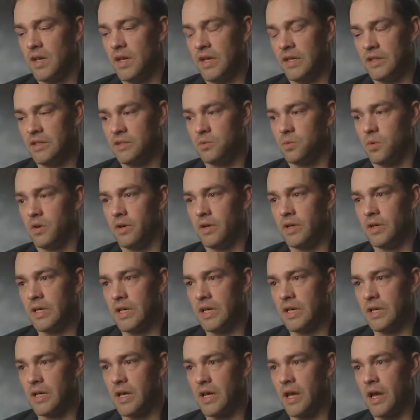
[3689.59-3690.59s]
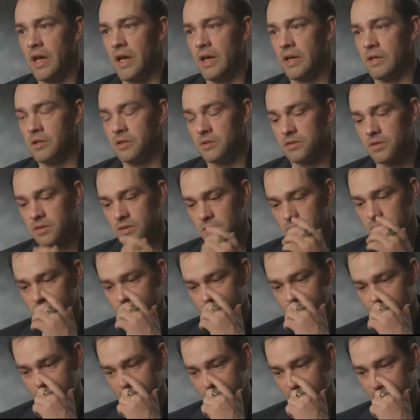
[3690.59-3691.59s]
He just wanted to get Gallegos
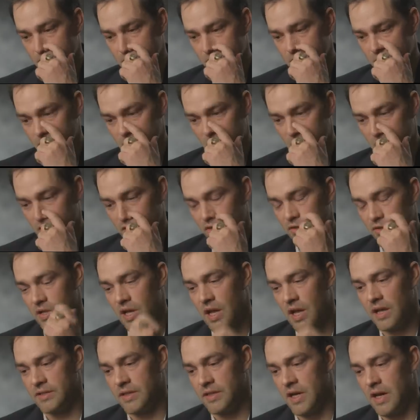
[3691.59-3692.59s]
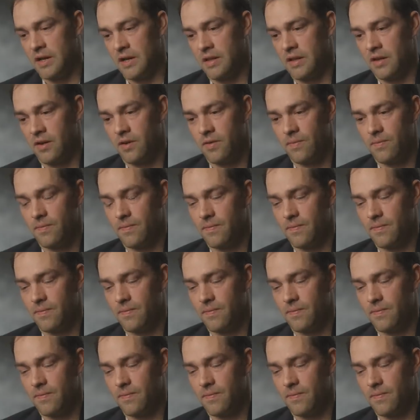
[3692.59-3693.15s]
and those guys out of there.